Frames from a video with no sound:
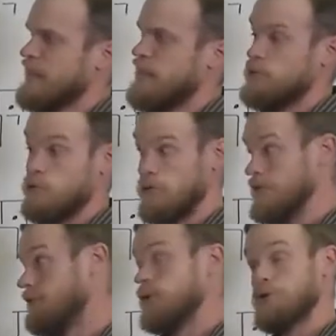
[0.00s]
it's
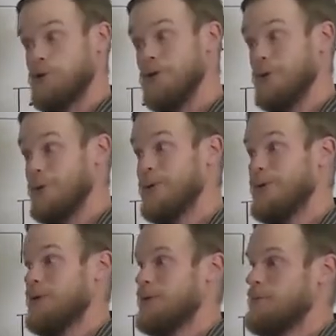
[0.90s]
really difficult to
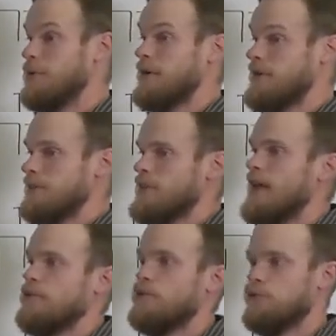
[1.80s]
do, but is
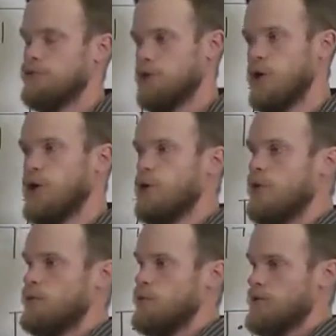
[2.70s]
kind of the
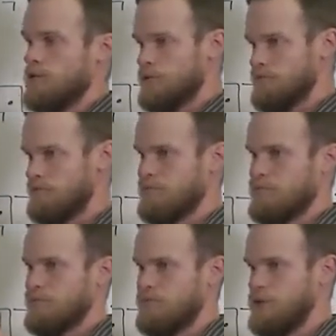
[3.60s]
flow of what,
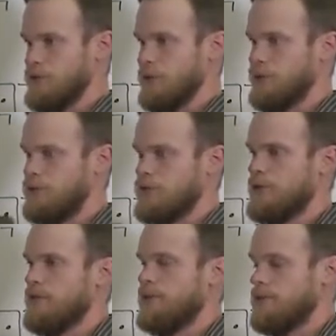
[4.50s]

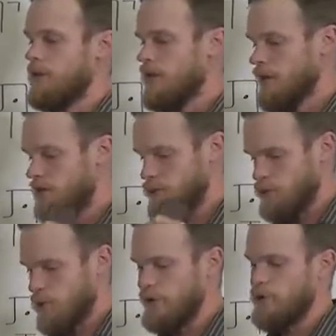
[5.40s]
the
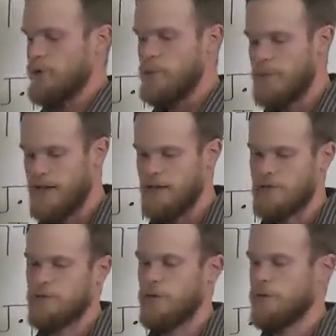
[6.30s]
story or the
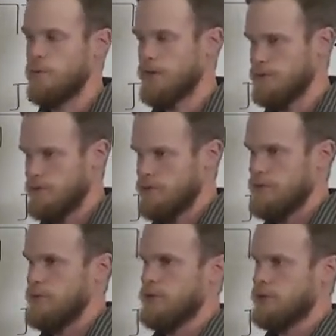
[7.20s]
command or
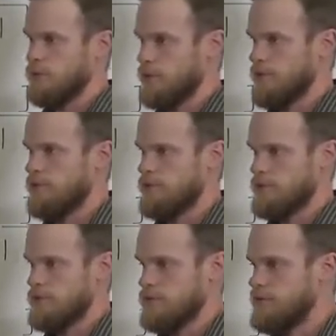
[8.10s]
whatever,
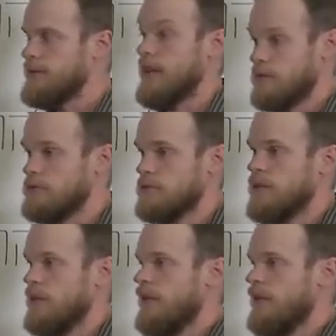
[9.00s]
whatever text